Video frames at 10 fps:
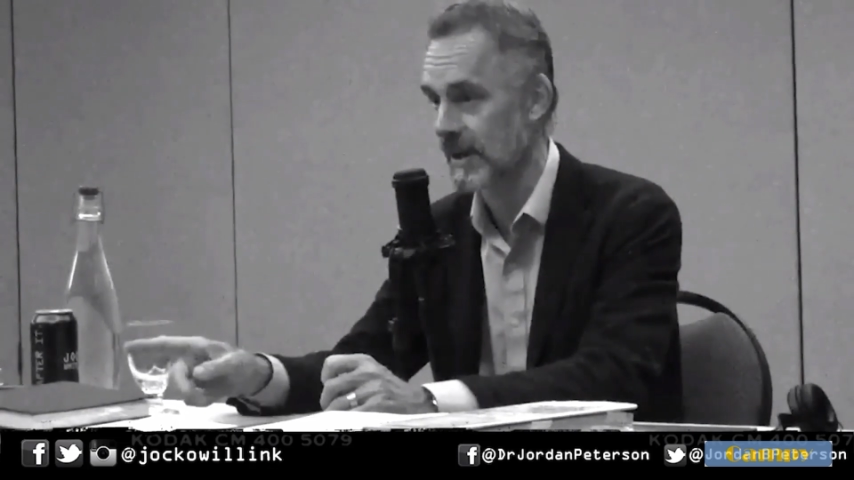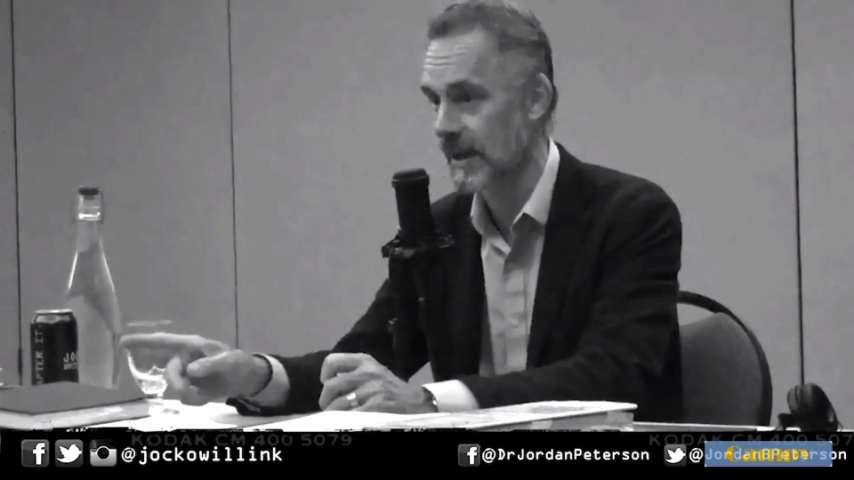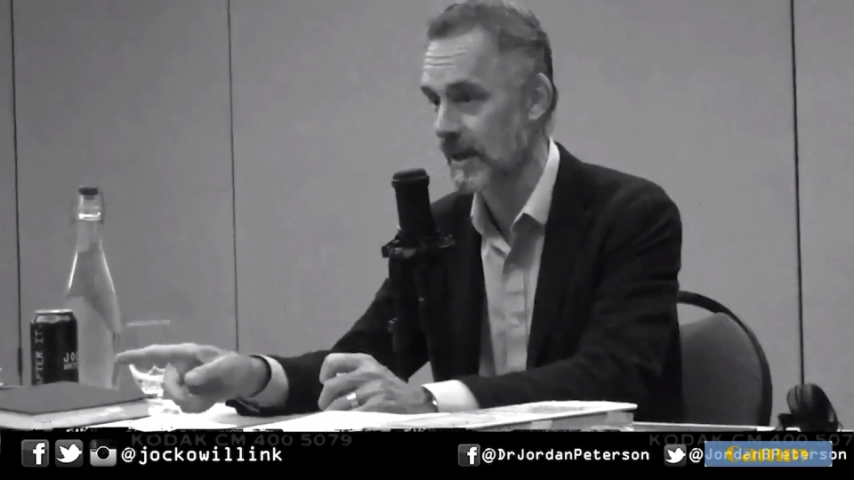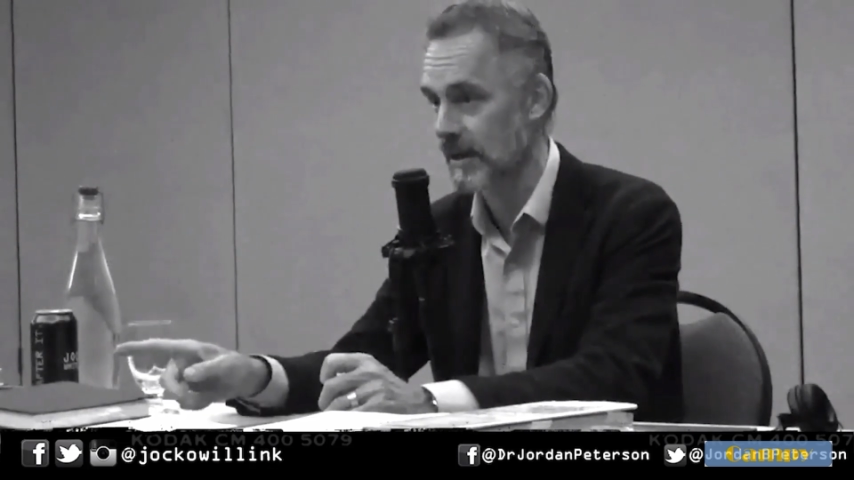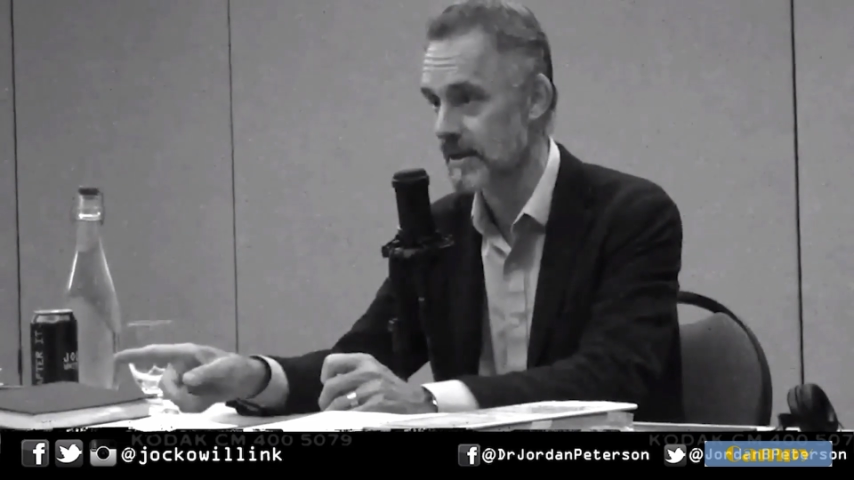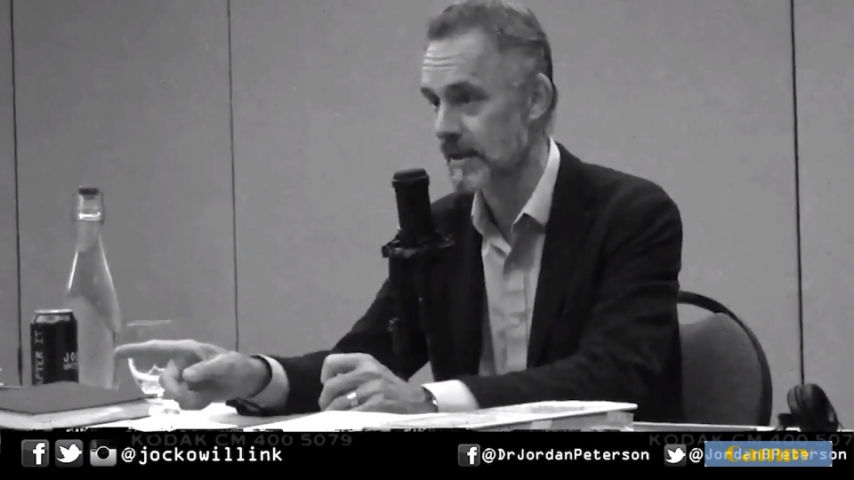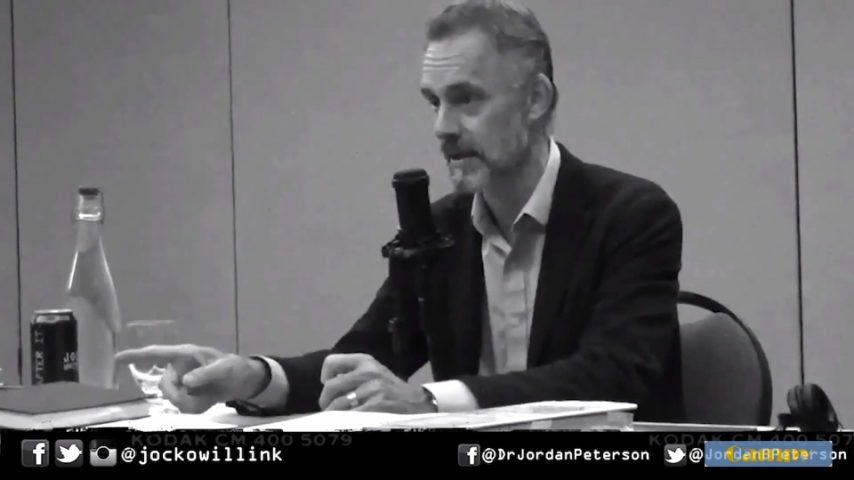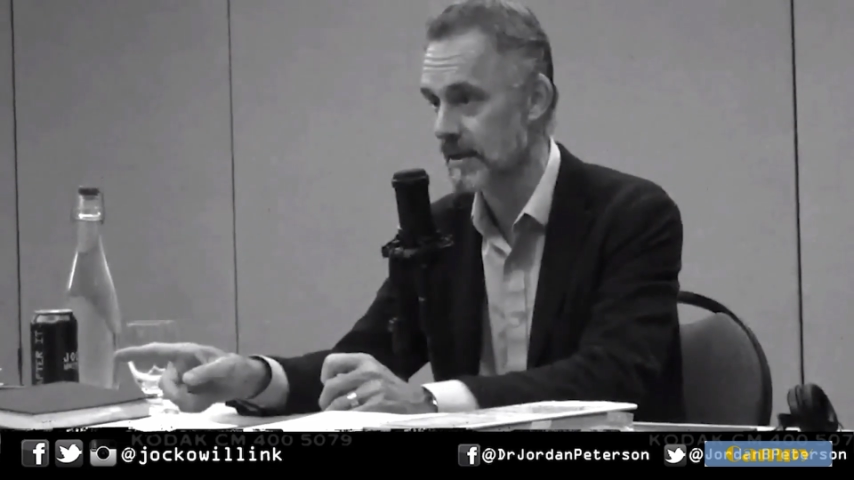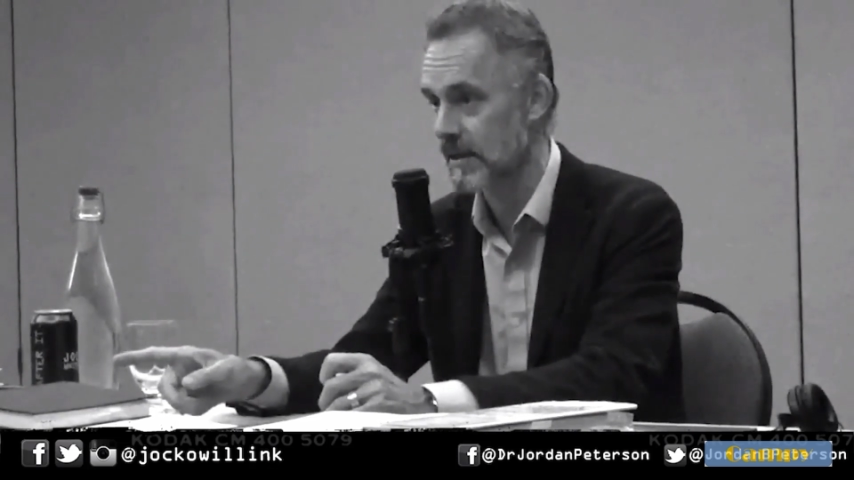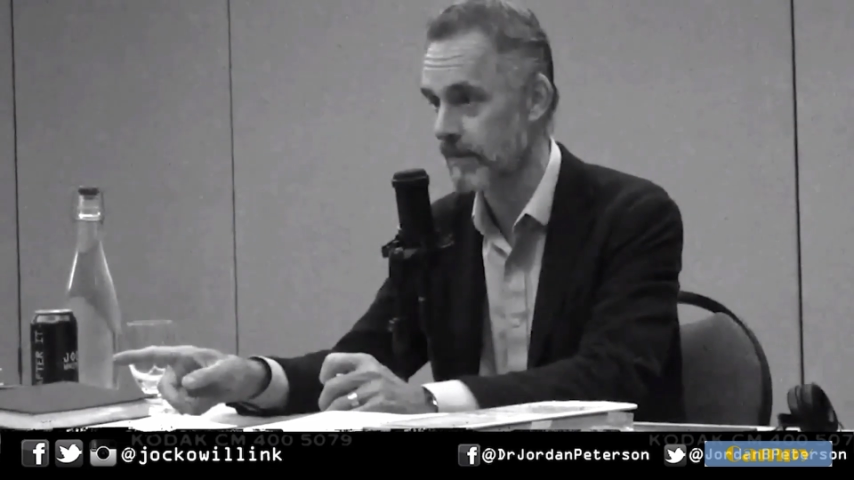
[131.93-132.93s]
it carelessly
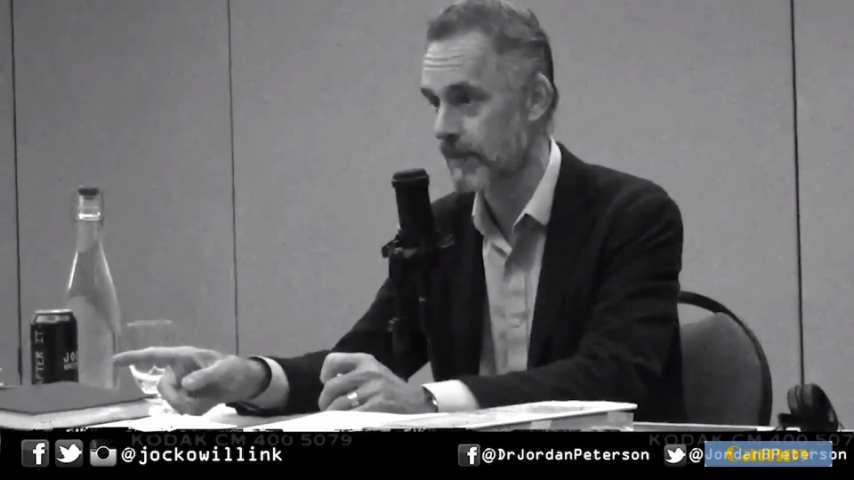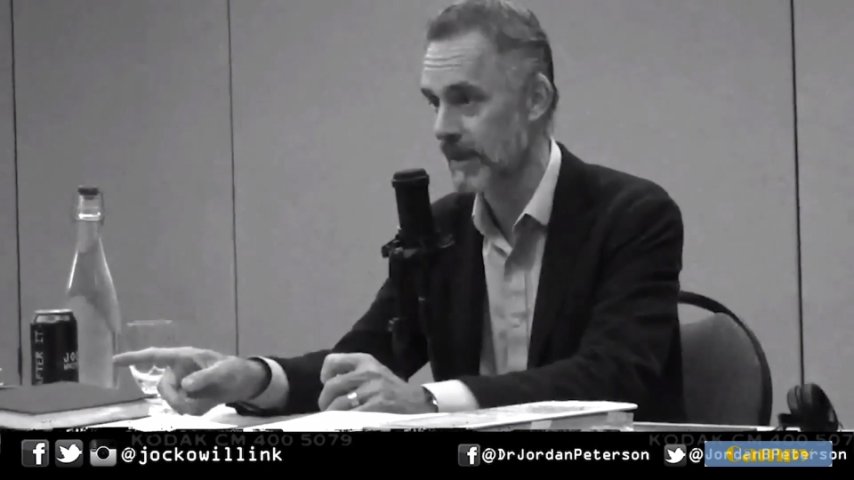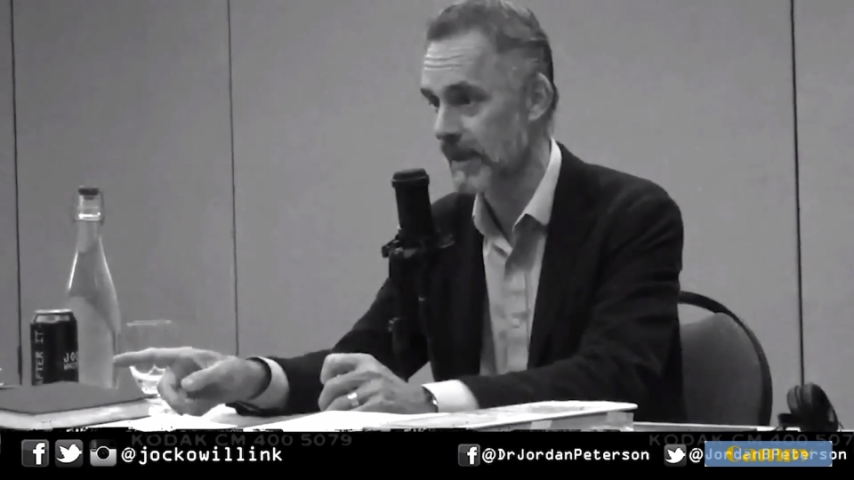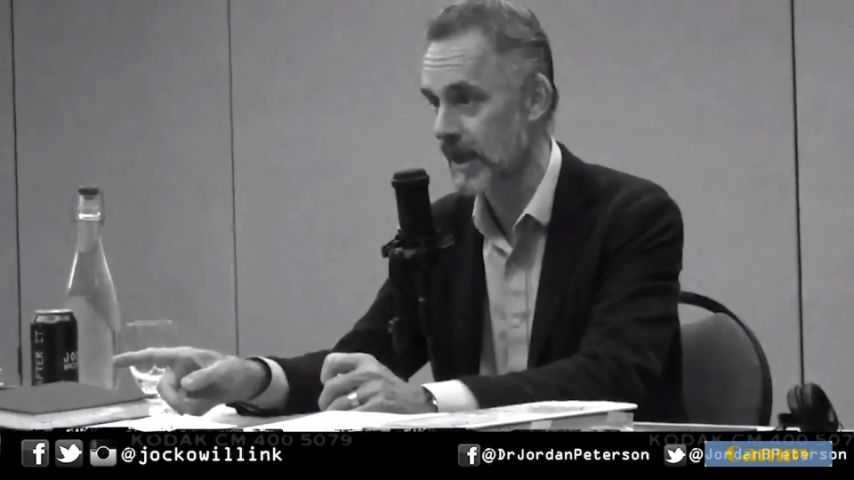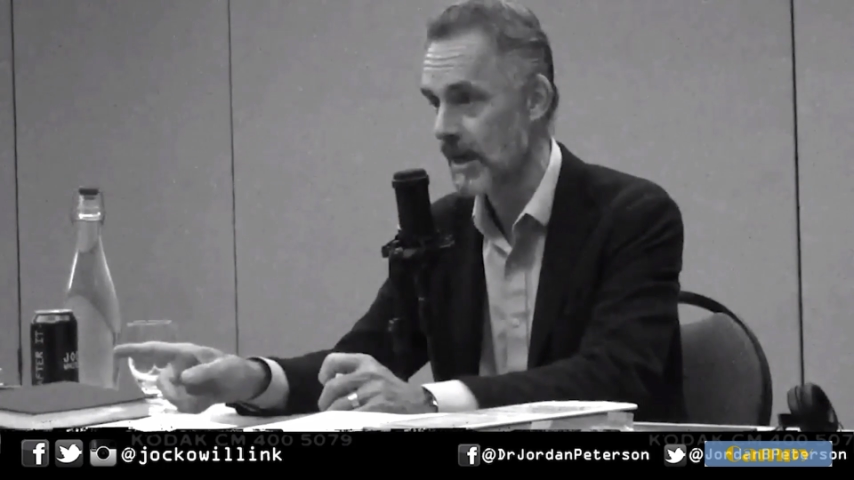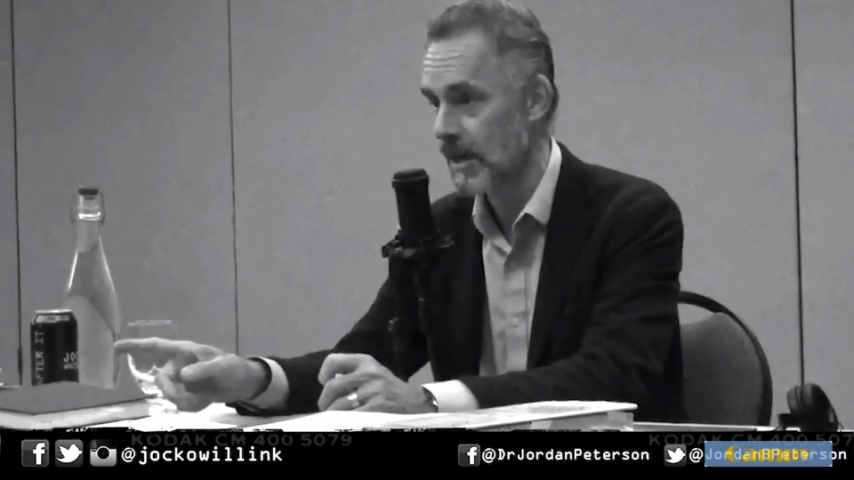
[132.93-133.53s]
and stupidly,